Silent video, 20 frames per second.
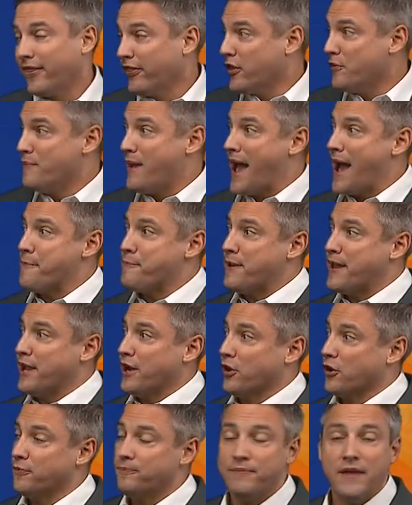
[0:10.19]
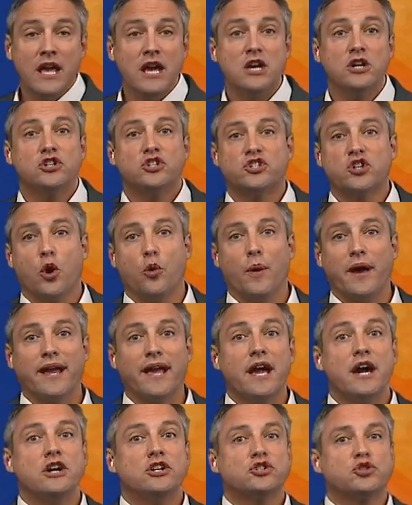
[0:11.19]
The map here showing
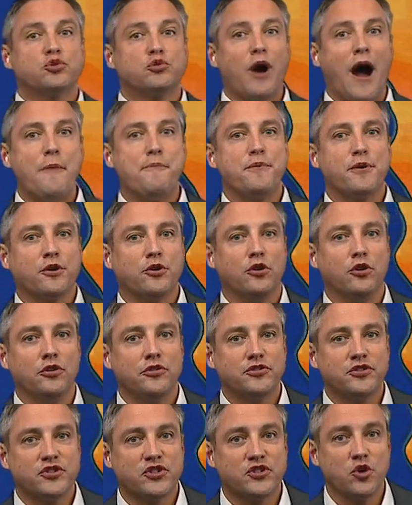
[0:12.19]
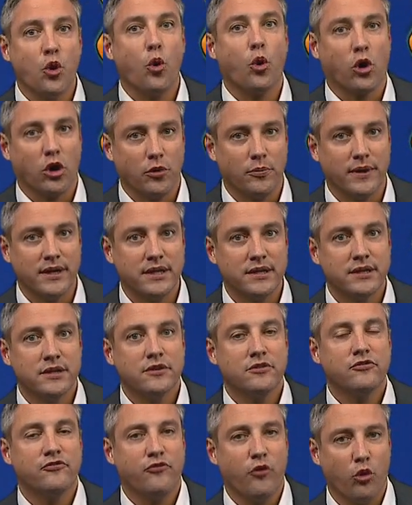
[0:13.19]
tropical storm
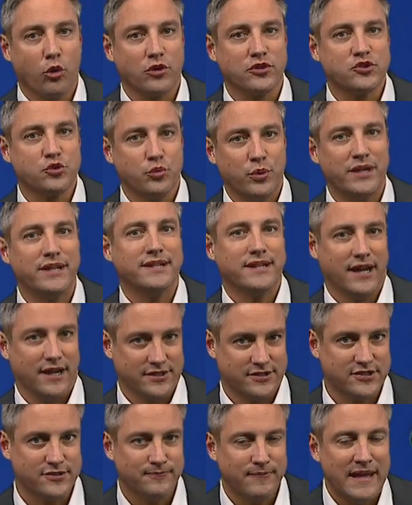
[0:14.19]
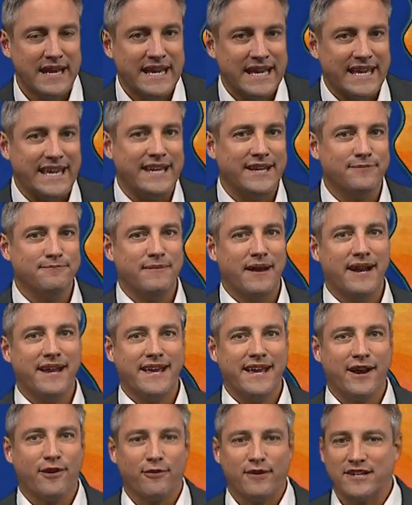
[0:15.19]
force wind gusts in many
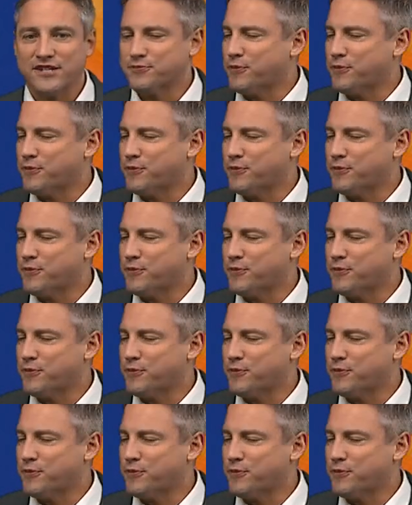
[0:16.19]
areas.